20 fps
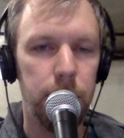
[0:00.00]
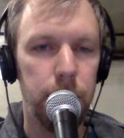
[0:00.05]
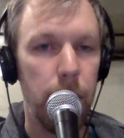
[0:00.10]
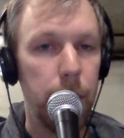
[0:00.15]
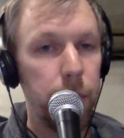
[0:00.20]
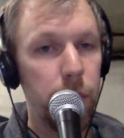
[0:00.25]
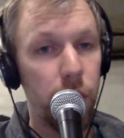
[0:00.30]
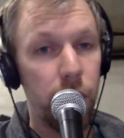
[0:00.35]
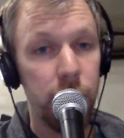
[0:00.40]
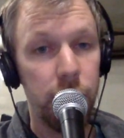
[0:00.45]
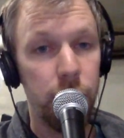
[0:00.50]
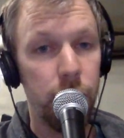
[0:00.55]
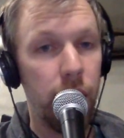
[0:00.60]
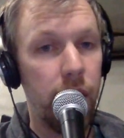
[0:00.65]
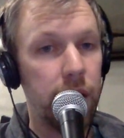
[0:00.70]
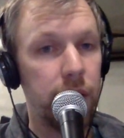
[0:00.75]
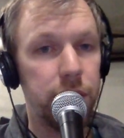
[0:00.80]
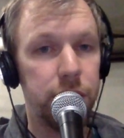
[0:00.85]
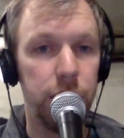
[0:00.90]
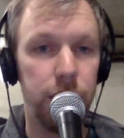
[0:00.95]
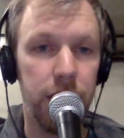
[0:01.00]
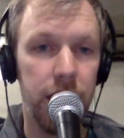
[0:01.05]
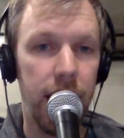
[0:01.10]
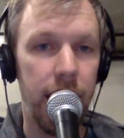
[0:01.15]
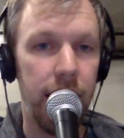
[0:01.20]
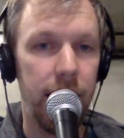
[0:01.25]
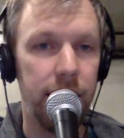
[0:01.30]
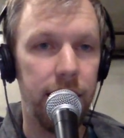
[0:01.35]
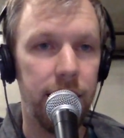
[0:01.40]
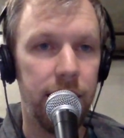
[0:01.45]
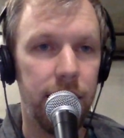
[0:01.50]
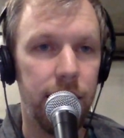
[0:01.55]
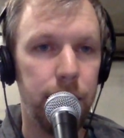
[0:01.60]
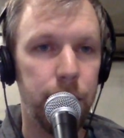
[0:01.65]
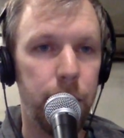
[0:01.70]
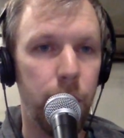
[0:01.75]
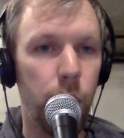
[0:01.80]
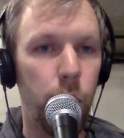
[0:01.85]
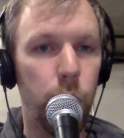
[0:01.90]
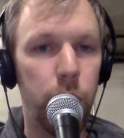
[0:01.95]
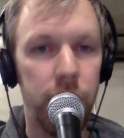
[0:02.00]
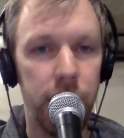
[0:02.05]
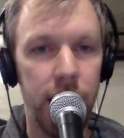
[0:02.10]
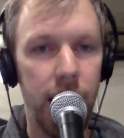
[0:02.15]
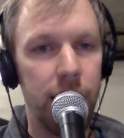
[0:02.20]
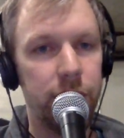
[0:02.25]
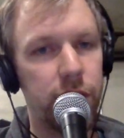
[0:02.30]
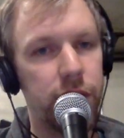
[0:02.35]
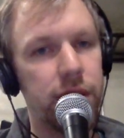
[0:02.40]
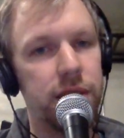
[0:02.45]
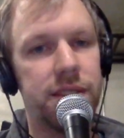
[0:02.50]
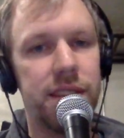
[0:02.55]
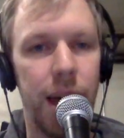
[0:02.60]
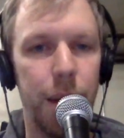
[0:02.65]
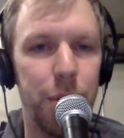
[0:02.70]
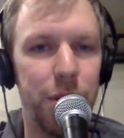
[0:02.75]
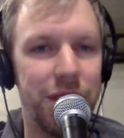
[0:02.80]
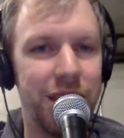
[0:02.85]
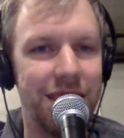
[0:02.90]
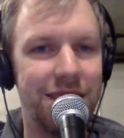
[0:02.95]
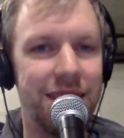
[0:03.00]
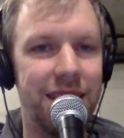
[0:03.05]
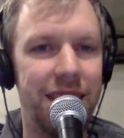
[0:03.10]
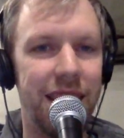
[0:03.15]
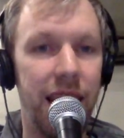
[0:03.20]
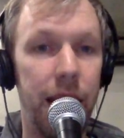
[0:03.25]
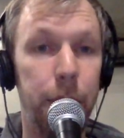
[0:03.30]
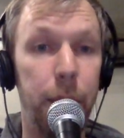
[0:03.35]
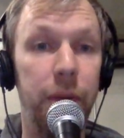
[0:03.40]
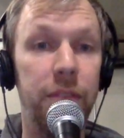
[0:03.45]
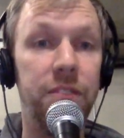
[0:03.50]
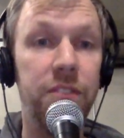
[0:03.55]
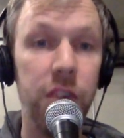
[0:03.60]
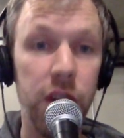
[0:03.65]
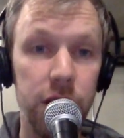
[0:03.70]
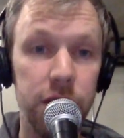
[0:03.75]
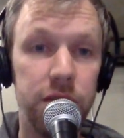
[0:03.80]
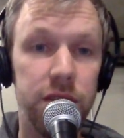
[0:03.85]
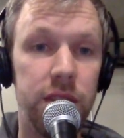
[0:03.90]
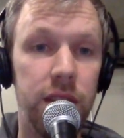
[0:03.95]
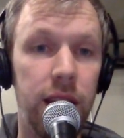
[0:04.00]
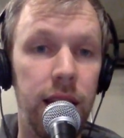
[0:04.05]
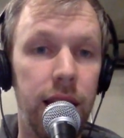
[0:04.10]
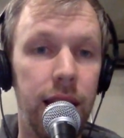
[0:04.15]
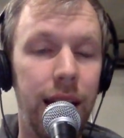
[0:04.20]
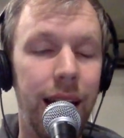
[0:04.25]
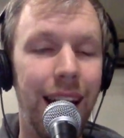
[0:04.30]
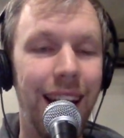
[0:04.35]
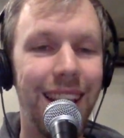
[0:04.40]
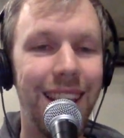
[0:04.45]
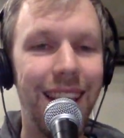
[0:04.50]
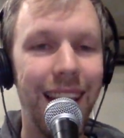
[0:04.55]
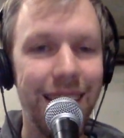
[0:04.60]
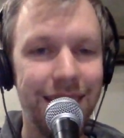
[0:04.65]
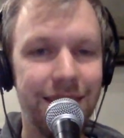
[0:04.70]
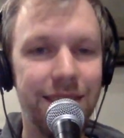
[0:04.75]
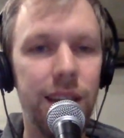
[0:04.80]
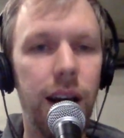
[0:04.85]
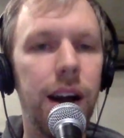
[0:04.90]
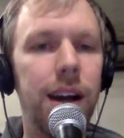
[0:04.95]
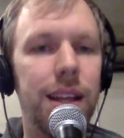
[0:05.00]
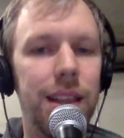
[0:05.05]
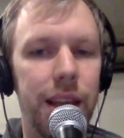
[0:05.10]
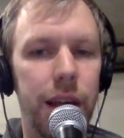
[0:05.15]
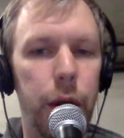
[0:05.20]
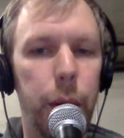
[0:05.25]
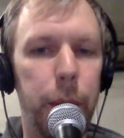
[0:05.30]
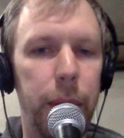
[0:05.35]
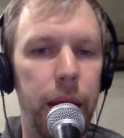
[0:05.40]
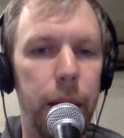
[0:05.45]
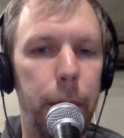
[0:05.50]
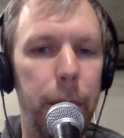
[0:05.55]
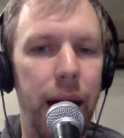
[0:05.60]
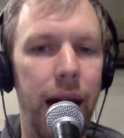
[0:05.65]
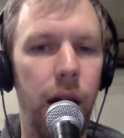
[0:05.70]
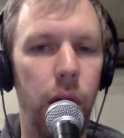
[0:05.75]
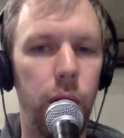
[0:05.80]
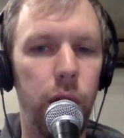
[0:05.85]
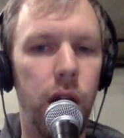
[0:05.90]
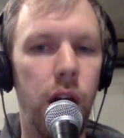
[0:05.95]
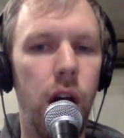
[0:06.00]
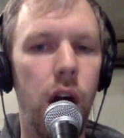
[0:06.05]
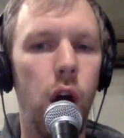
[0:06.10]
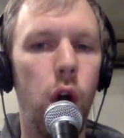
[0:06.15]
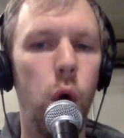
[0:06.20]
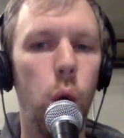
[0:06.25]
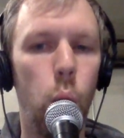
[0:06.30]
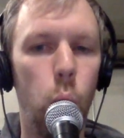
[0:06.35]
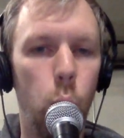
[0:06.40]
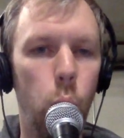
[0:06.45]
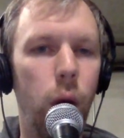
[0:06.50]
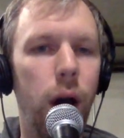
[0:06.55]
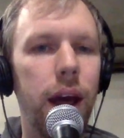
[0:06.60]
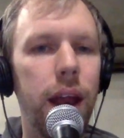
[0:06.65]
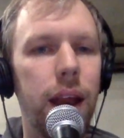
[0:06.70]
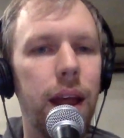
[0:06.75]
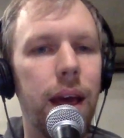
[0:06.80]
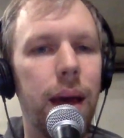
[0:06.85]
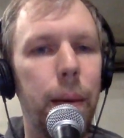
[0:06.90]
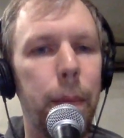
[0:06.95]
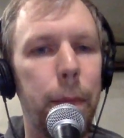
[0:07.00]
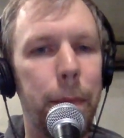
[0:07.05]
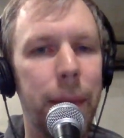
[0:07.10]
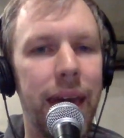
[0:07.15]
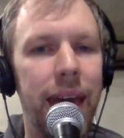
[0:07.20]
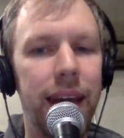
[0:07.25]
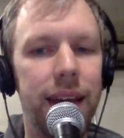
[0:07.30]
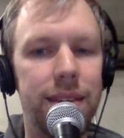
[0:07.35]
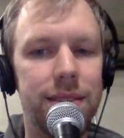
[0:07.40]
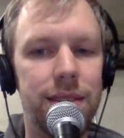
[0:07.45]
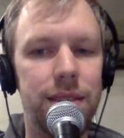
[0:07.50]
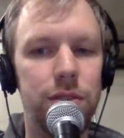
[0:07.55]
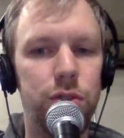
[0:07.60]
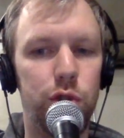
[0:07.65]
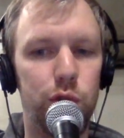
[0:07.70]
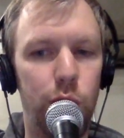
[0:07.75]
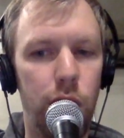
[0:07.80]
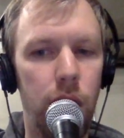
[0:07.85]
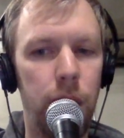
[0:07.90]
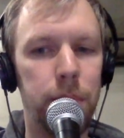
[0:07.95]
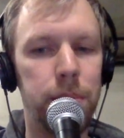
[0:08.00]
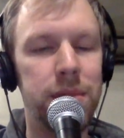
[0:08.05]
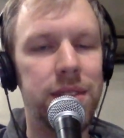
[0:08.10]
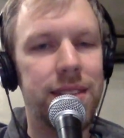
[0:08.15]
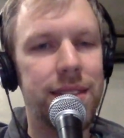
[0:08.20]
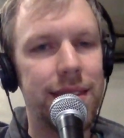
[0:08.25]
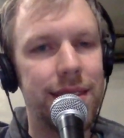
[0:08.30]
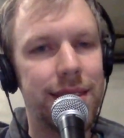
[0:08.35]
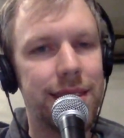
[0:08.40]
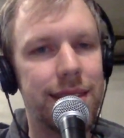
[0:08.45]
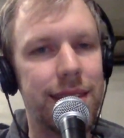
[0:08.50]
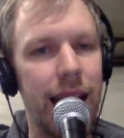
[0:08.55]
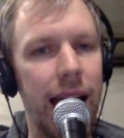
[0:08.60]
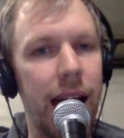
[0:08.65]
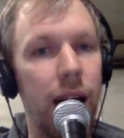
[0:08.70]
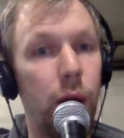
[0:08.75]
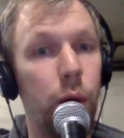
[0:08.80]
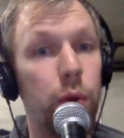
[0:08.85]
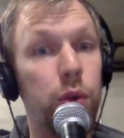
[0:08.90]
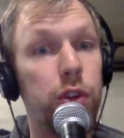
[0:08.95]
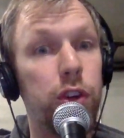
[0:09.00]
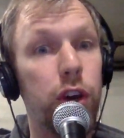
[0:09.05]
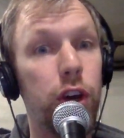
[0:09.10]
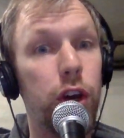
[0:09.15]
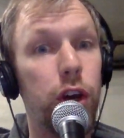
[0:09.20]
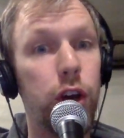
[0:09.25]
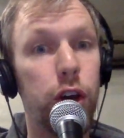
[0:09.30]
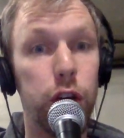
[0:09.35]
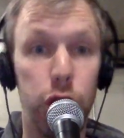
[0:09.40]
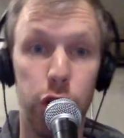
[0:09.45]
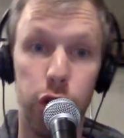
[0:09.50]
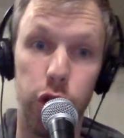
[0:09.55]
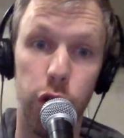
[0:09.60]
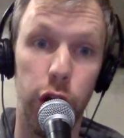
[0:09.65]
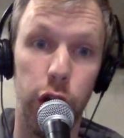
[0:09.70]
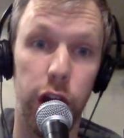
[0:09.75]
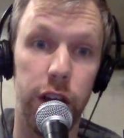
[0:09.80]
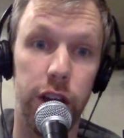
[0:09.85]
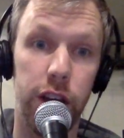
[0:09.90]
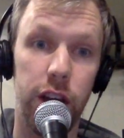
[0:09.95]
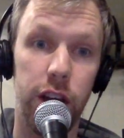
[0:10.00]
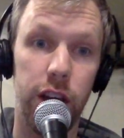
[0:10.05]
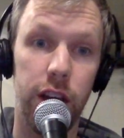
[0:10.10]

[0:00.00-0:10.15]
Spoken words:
Maybe you already know how to do that, but we're going to have a good time with it today. But first, let's talk a little bit about what makes drums sound good.